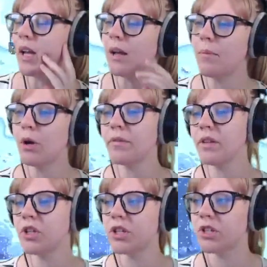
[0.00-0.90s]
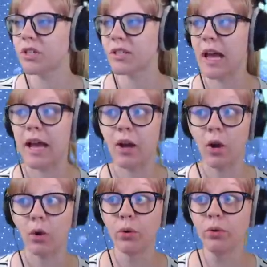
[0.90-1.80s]
Um, hopefully she's just at
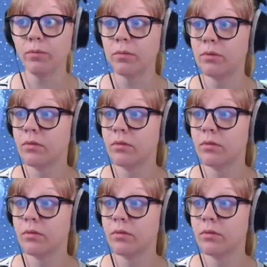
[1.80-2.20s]
home.